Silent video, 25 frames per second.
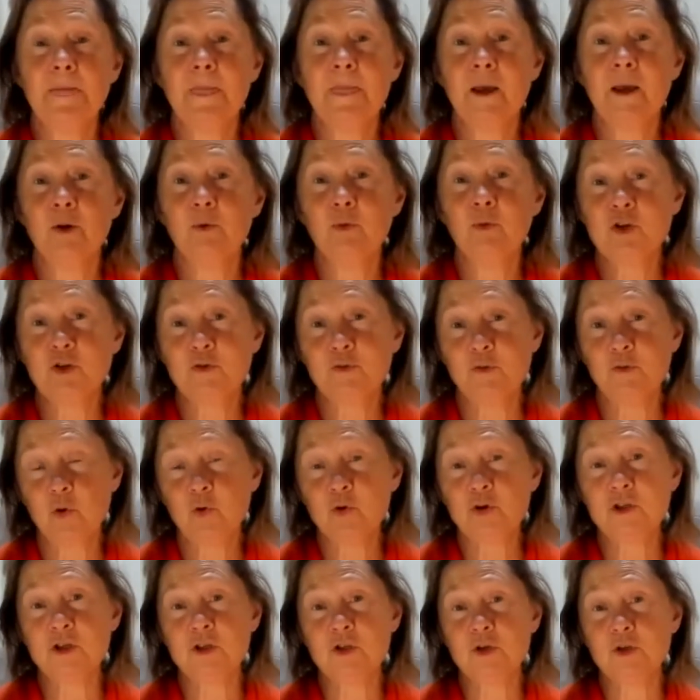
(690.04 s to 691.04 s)
which
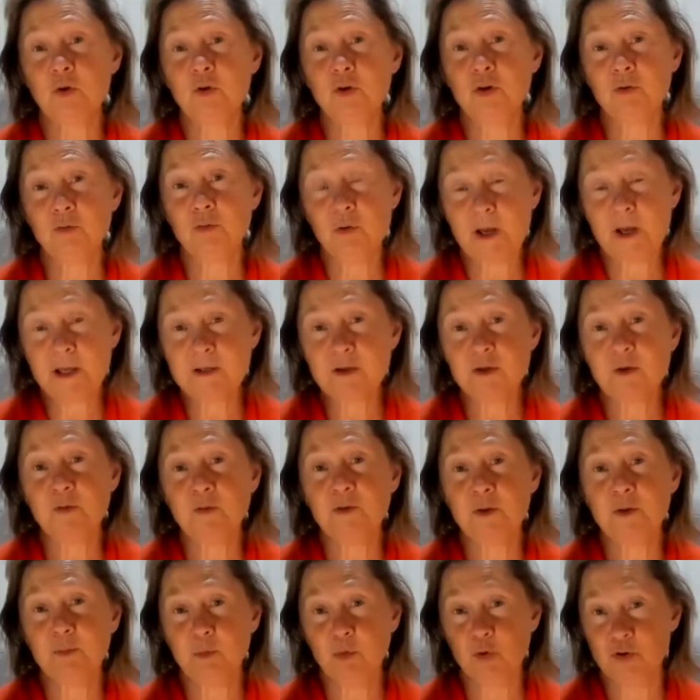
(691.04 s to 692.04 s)
focuses on the rest of
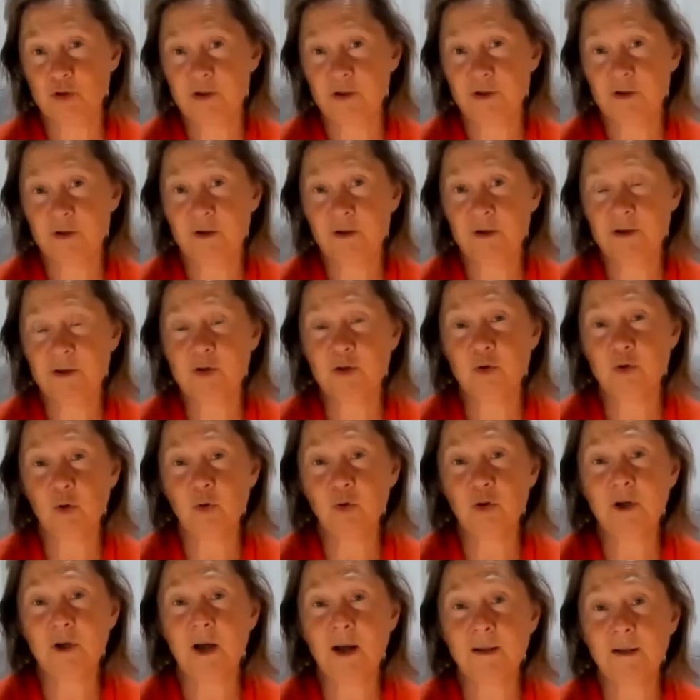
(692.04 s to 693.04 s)
the body. It is
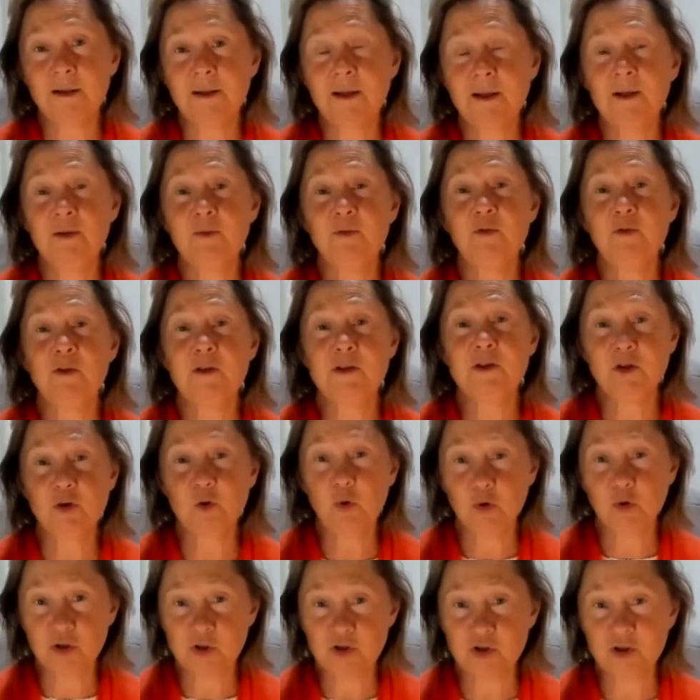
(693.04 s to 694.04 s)
called Gut and
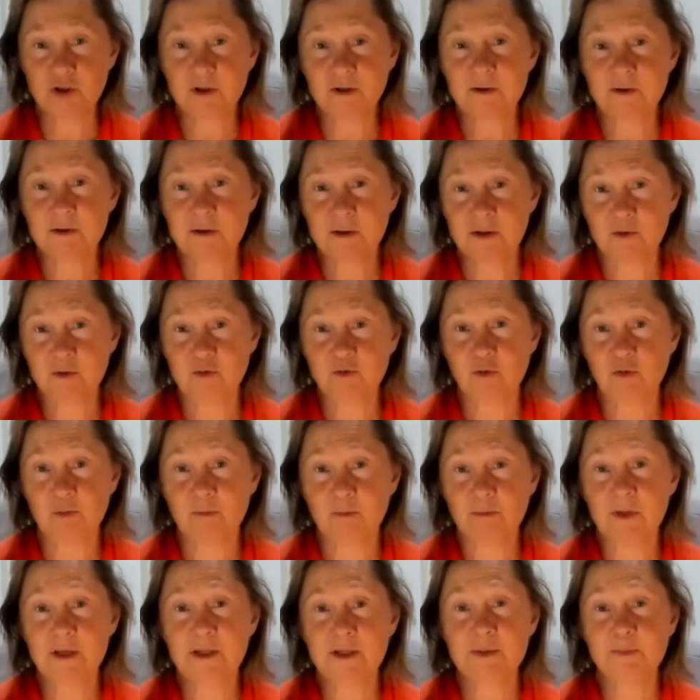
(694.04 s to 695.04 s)
Physiology Syndrome.
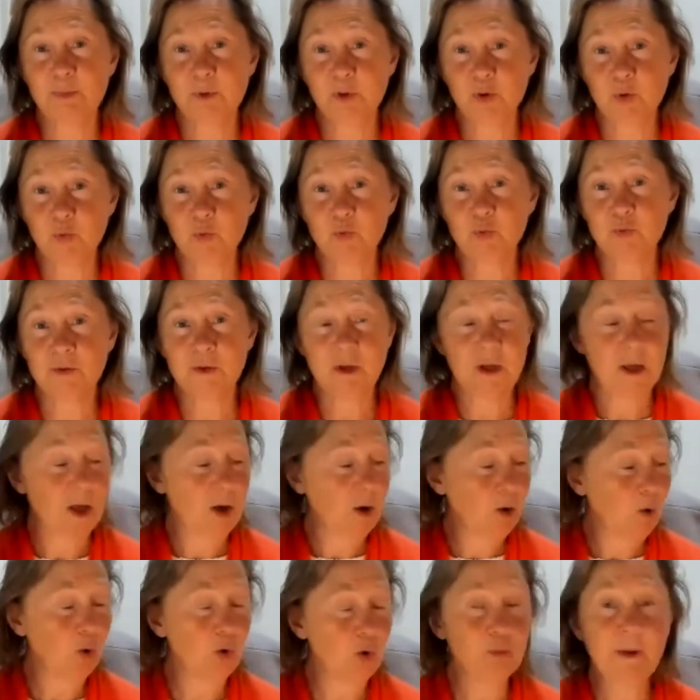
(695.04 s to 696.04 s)
It's blue.
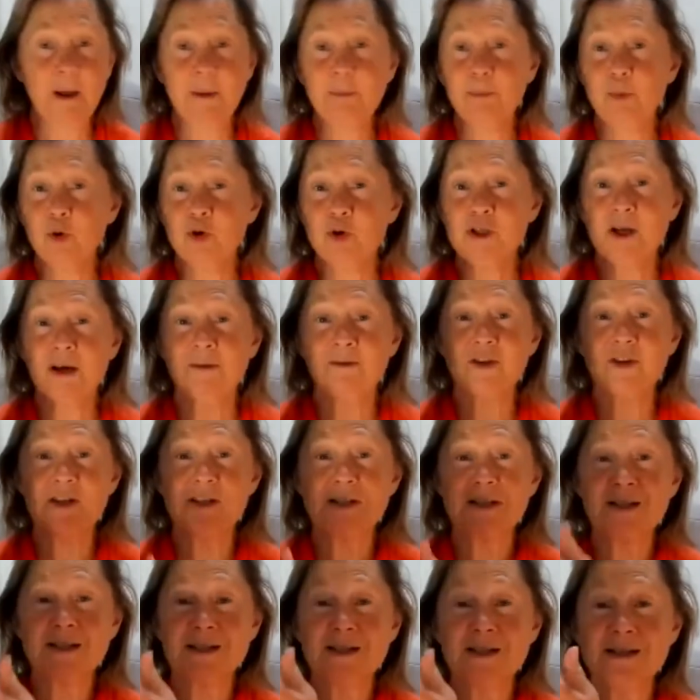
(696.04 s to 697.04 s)
All my books have
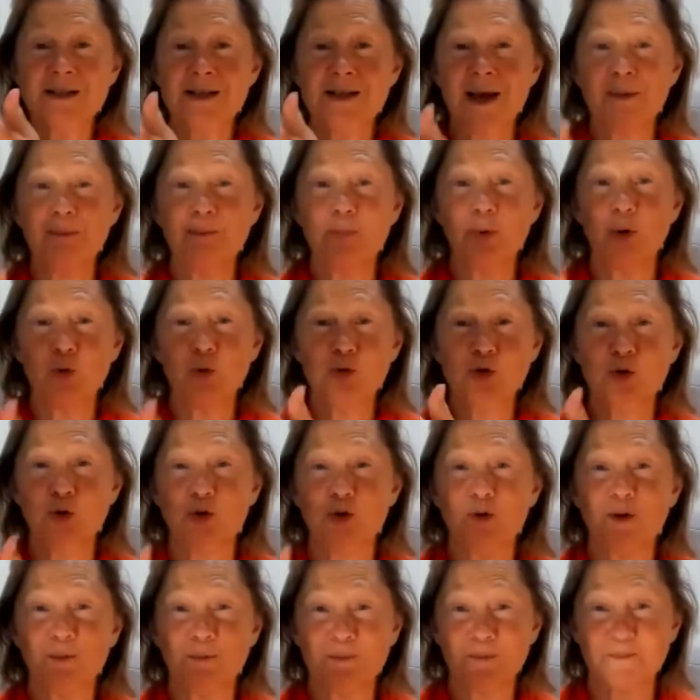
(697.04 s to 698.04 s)
this signpost
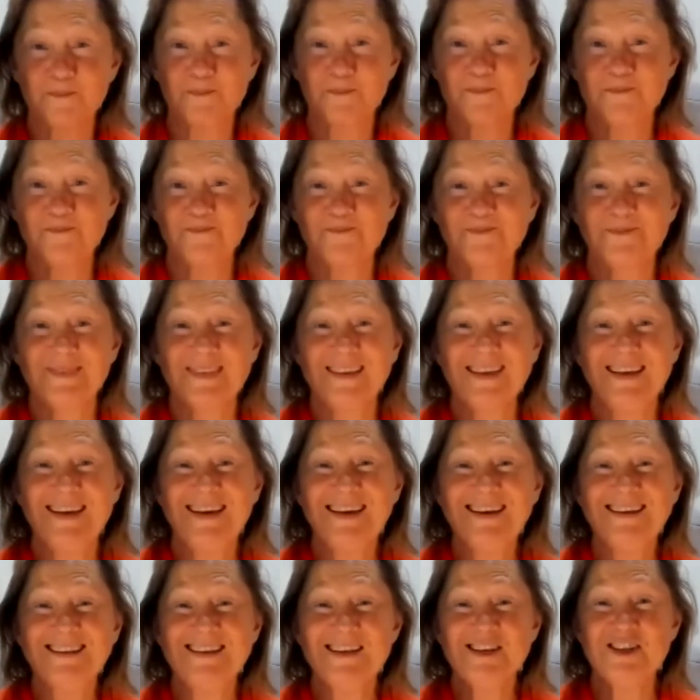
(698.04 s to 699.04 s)
on them.
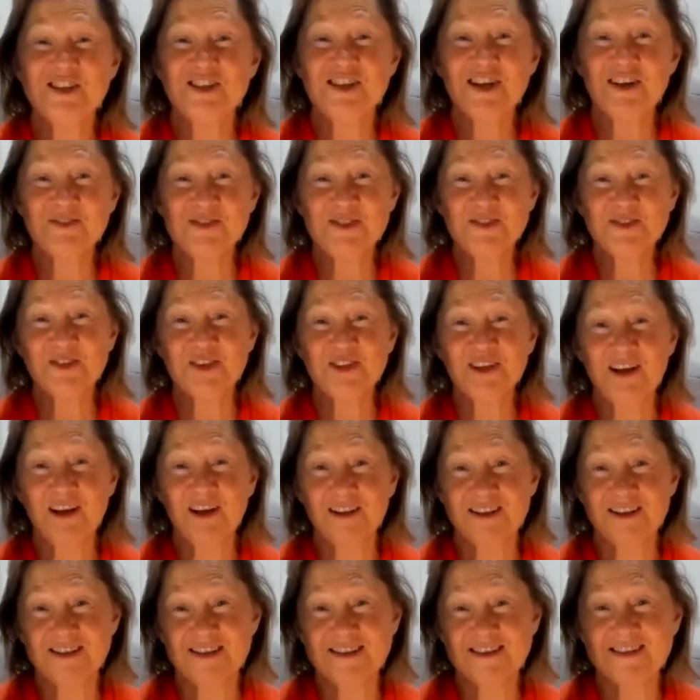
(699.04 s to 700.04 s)
They just have different
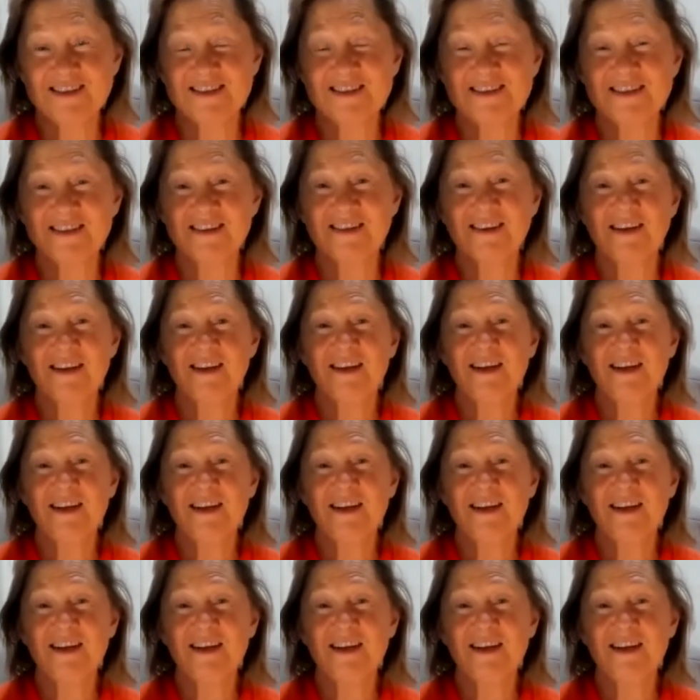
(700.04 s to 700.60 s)
colors. Yeah.